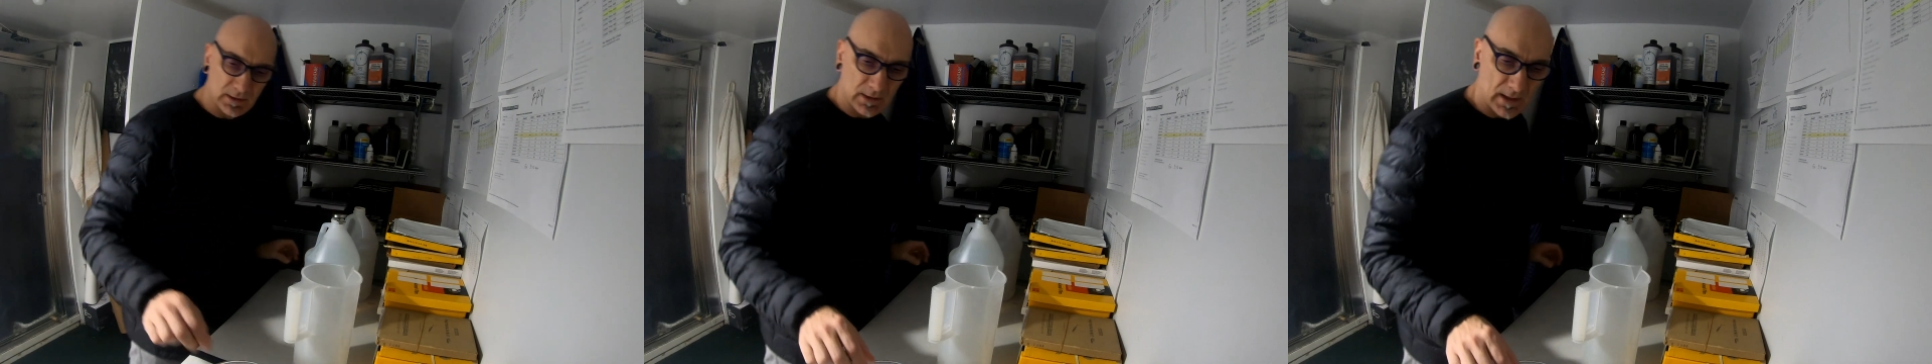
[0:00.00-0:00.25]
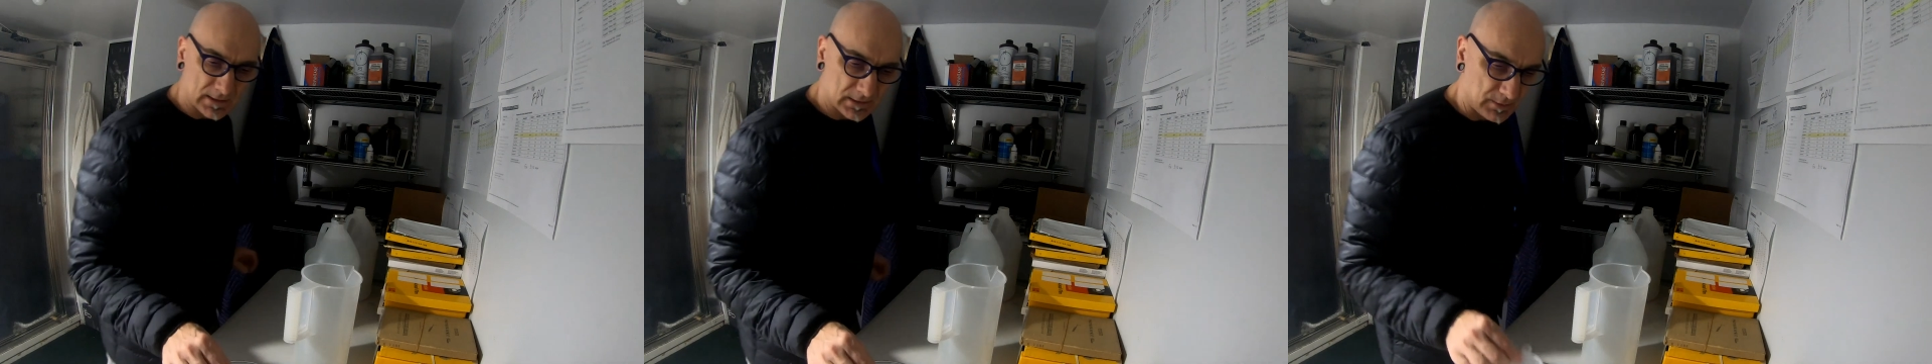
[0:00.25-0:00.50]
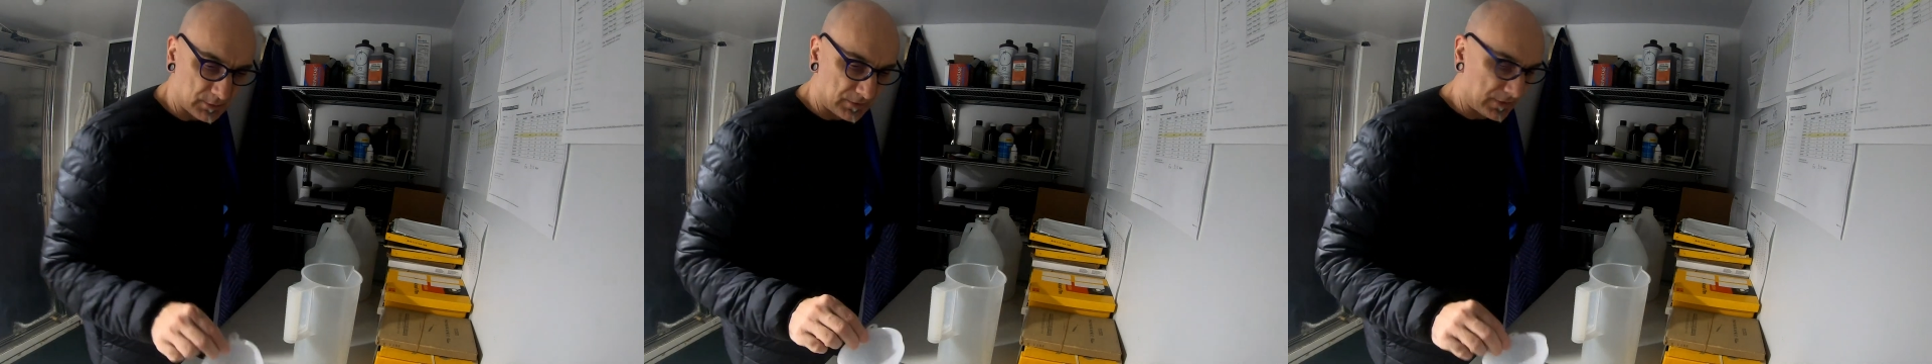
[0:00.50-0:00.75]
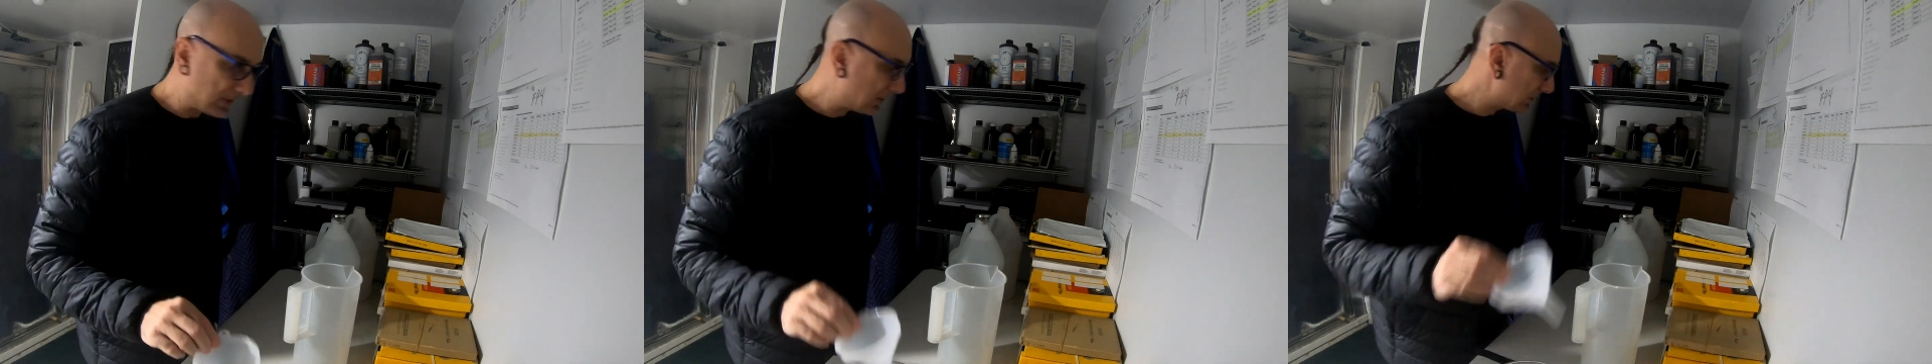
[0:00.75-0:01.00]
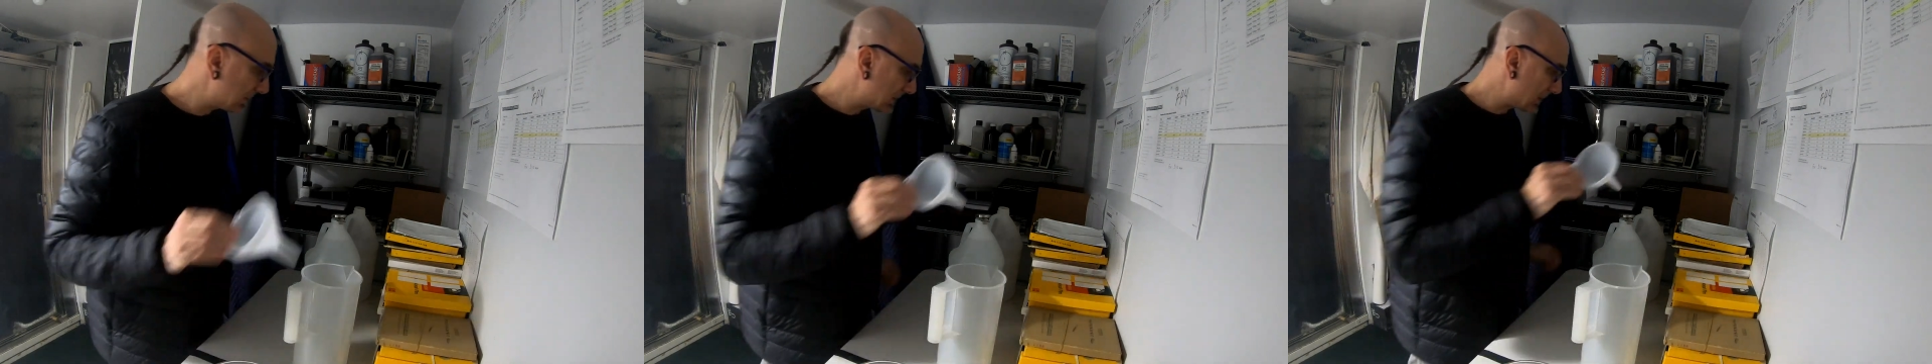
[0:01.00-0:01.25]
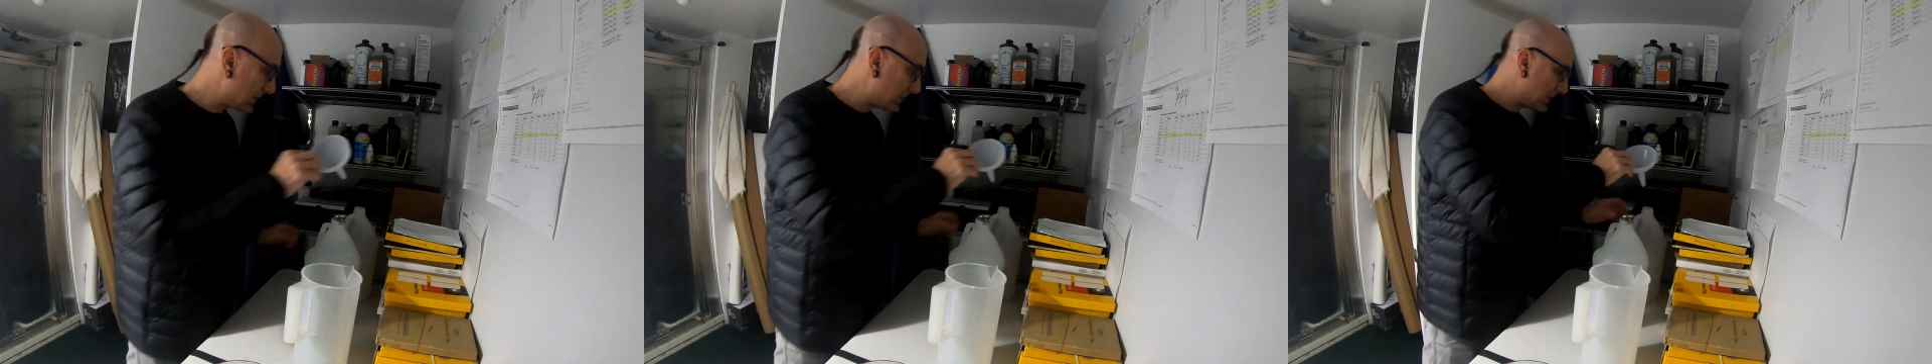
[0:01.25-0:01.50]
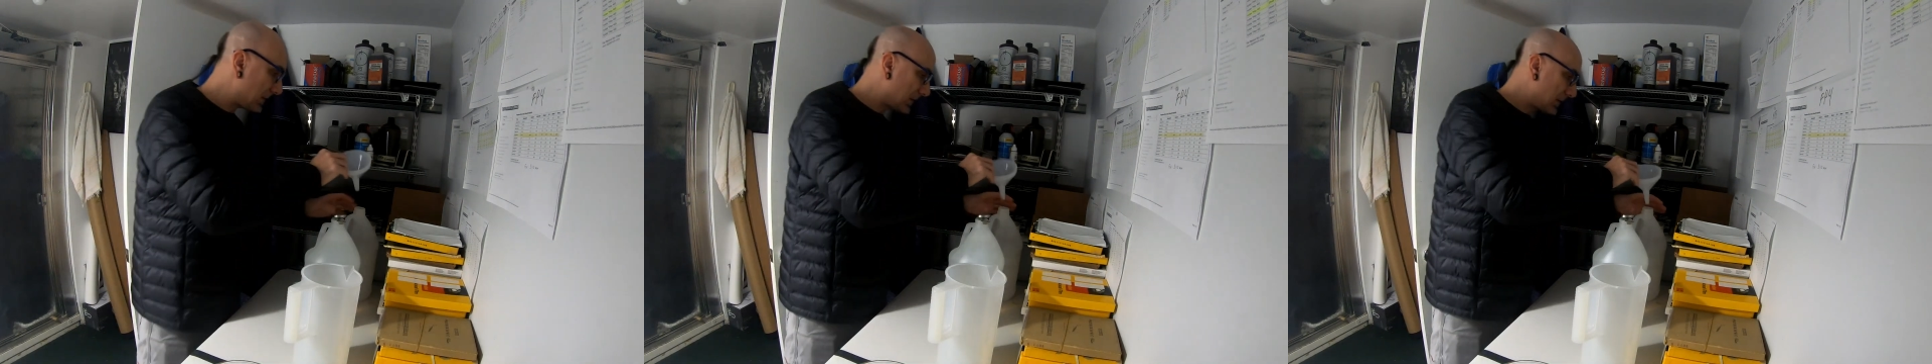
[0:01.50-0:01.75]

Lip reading: in the last couple of videos. So